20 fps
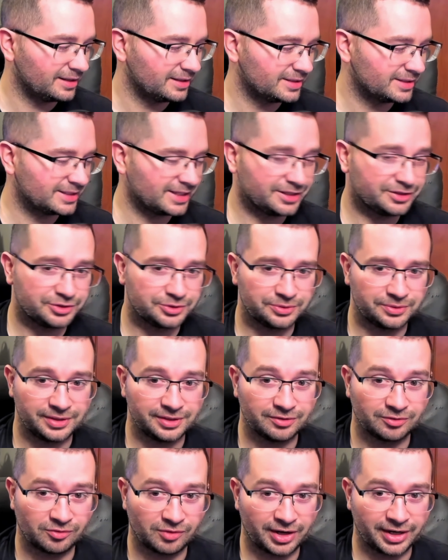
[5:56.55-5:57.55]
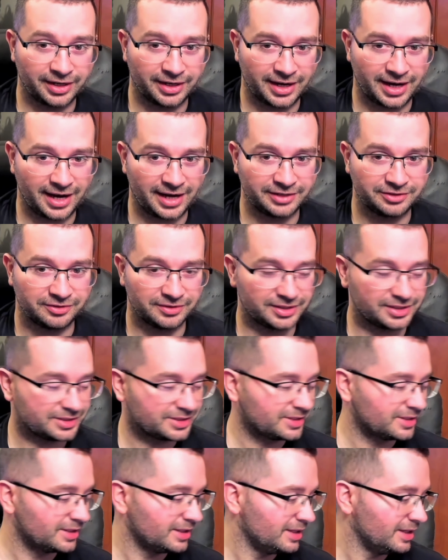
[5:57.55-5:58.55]
sent to the right
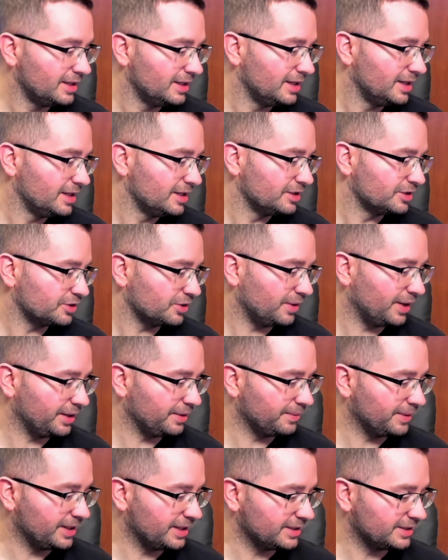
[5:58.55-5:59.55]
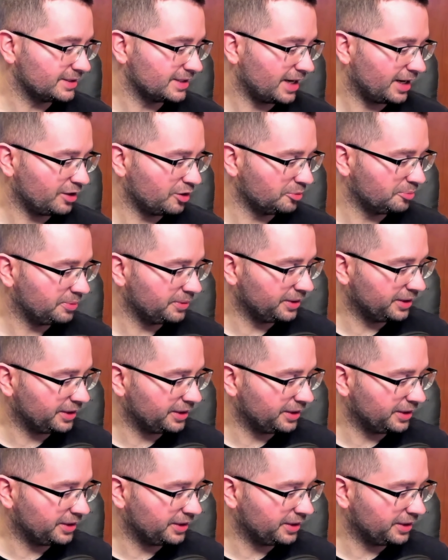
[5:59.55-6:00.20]
address. So, anyways, I opened it